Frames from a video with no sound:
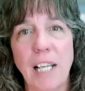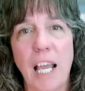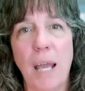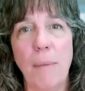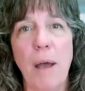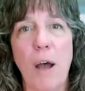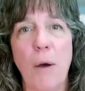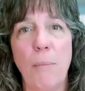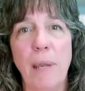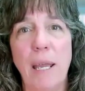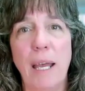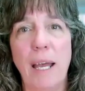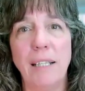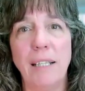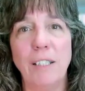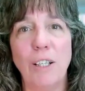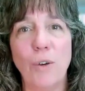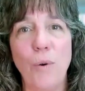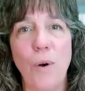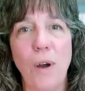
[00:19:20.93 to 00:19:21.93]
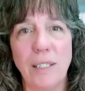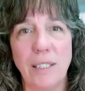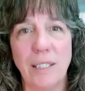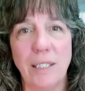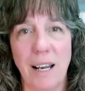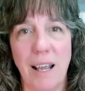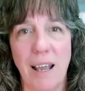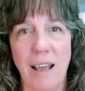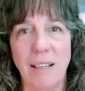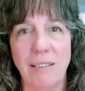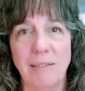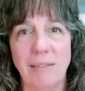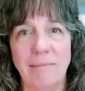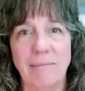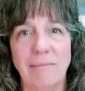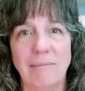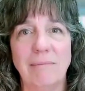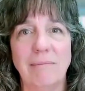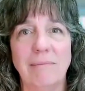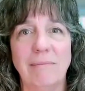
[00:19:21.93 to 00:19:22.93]
I'm out behind the Quonset hut.
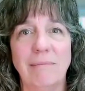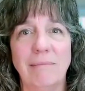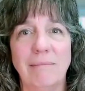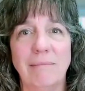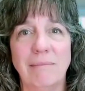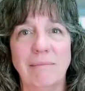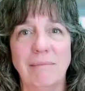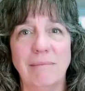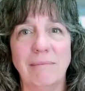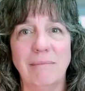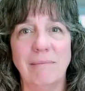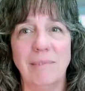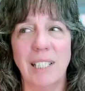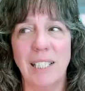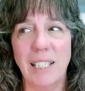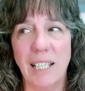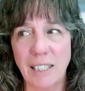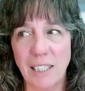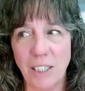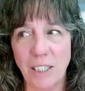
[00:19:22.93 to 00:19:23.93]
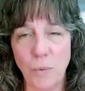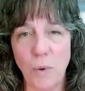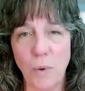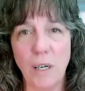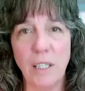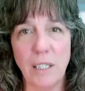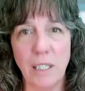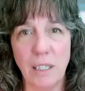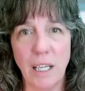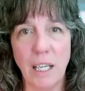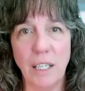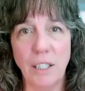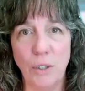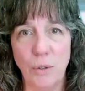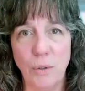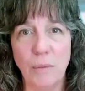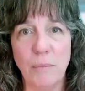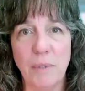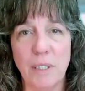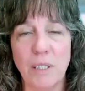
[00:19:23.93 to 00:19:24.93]
And I just wanted to let
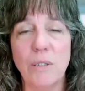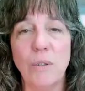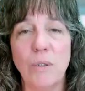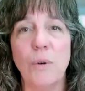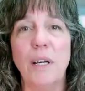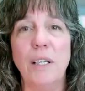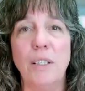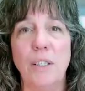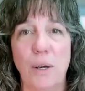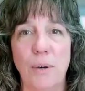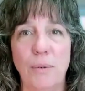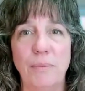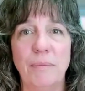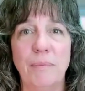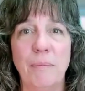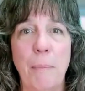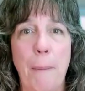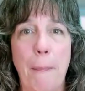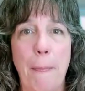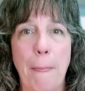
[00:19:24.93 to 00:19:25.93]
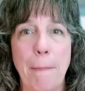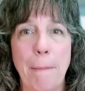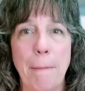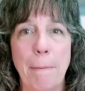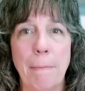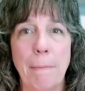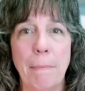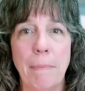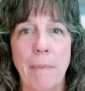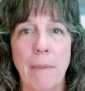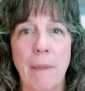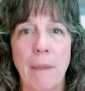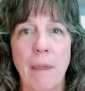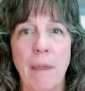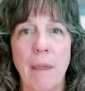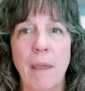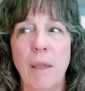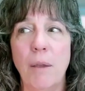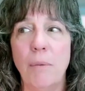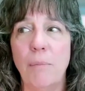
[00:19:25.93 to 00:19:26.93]
you and Miss Lori know
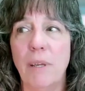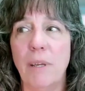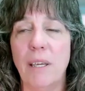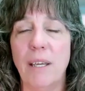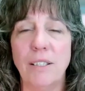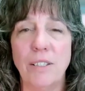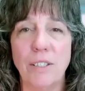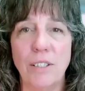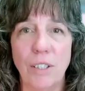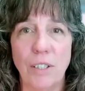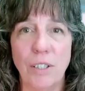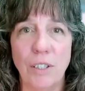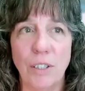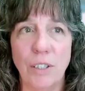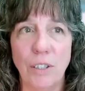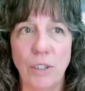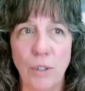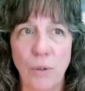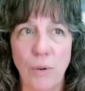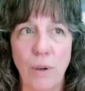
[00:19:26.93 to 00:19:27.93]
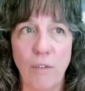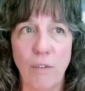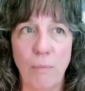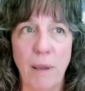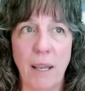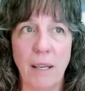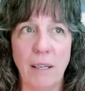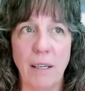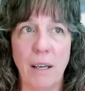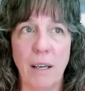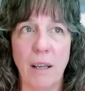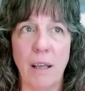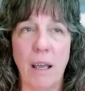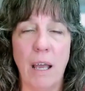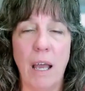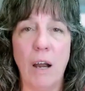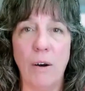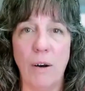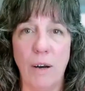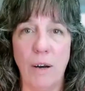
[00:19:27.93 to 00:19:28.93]
because you have been
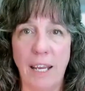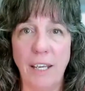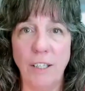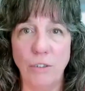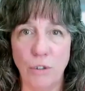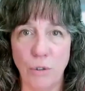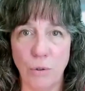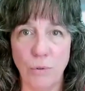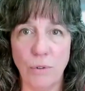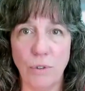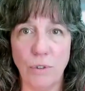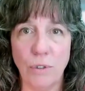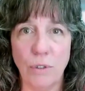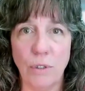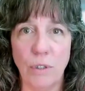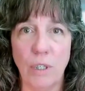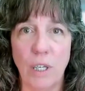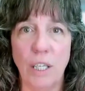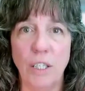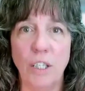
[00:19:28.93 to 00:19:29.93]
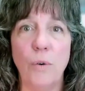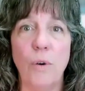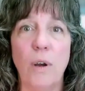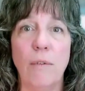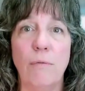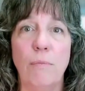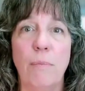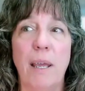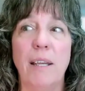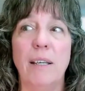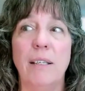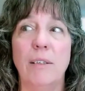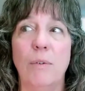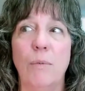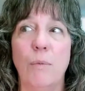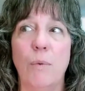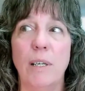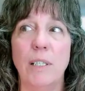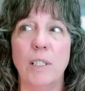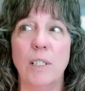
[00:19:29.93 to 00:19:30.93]
our angels and you have been
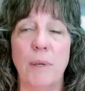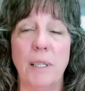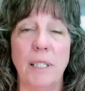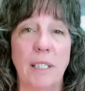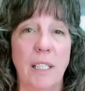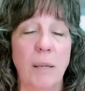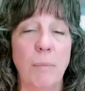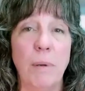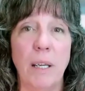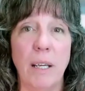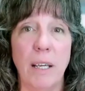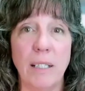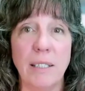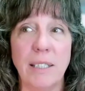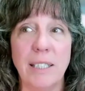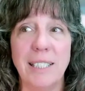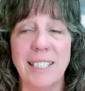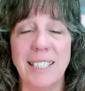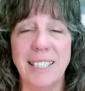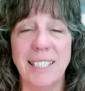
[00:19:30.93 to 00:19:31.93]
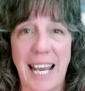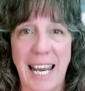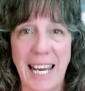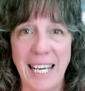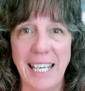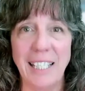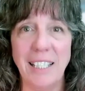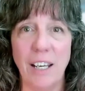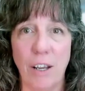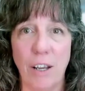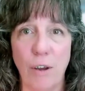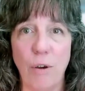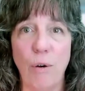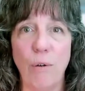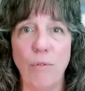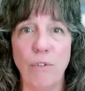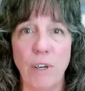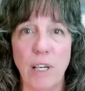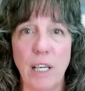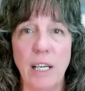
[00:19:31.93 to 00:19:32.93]
what has been keeping us sane
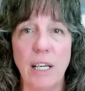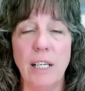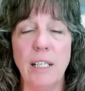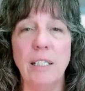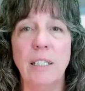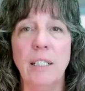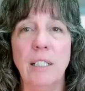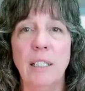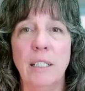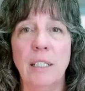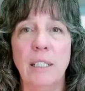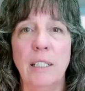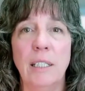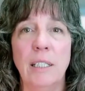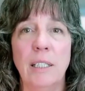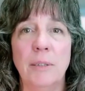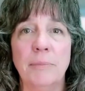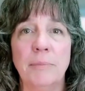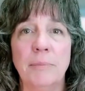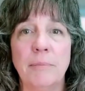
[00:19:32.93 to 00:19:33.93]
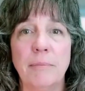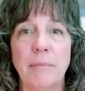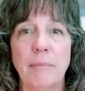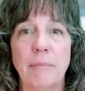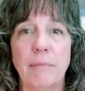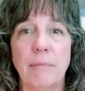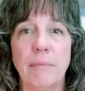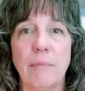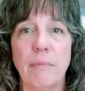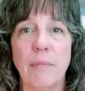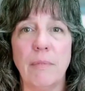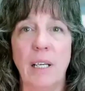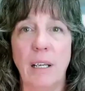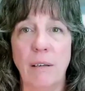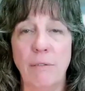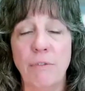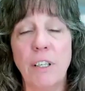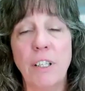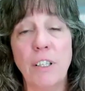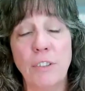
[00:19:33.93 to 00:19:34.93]
over here. And
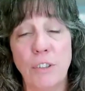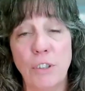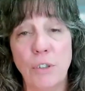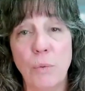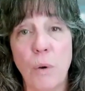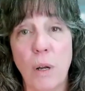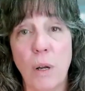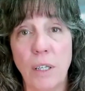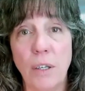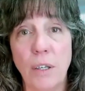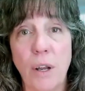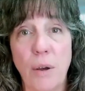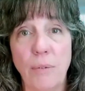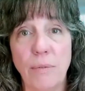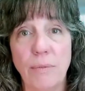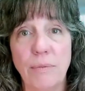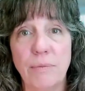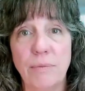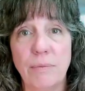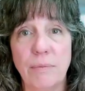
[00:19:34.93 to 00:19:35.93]
I figured you'd want to know.